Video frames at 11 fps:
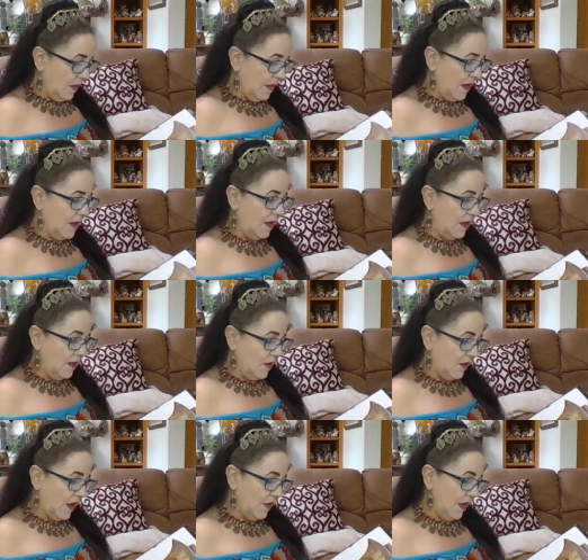
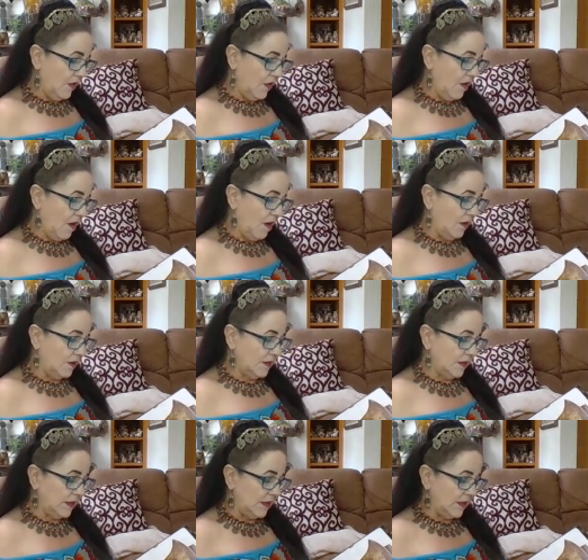I think they're called
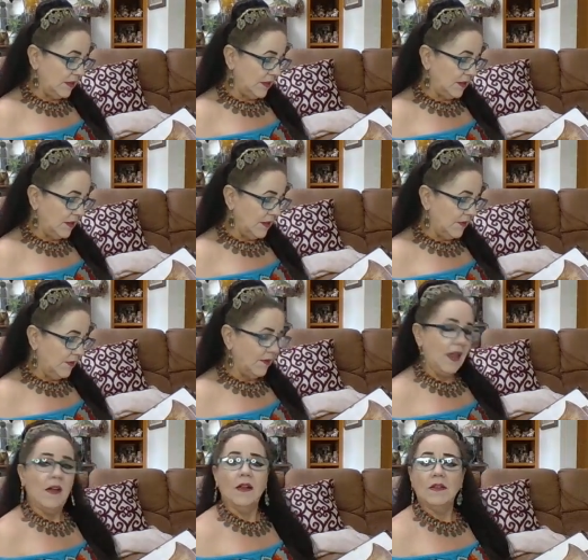a
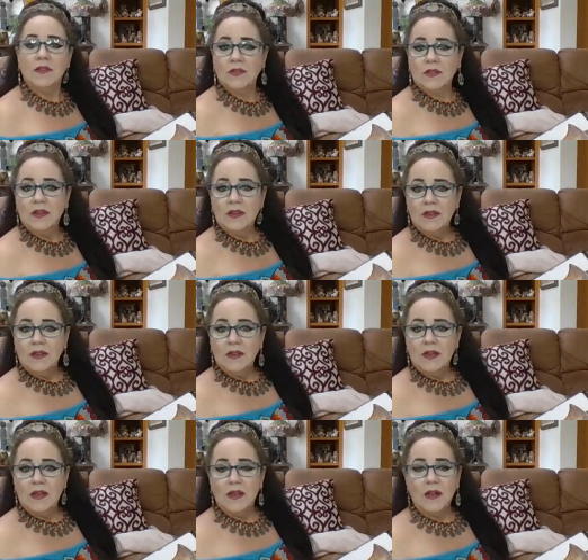faience.
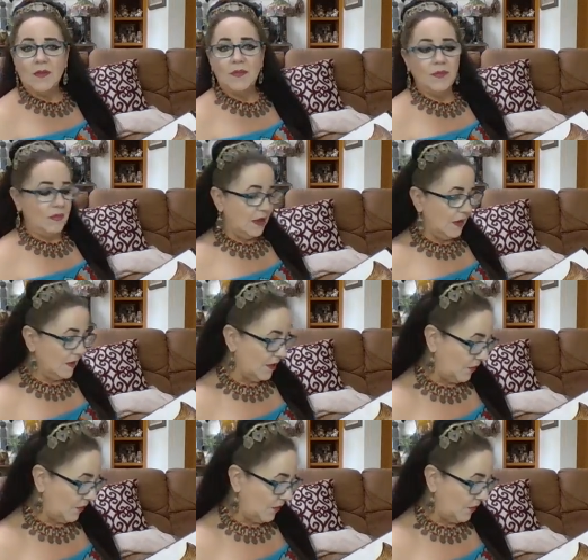The